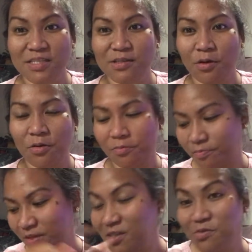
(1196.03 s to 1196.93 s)
So
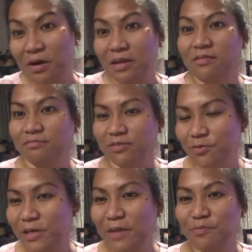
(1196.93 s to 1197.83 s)
this one,
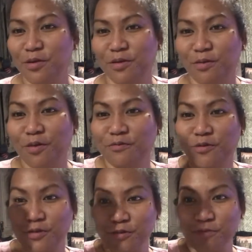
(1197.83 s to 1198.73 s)
we can put it on
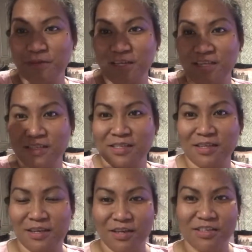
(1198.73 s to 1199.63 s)
for 2 minutes.
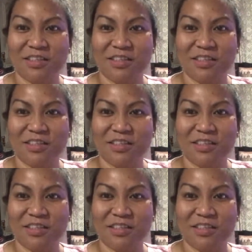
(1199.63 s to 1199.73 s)
Because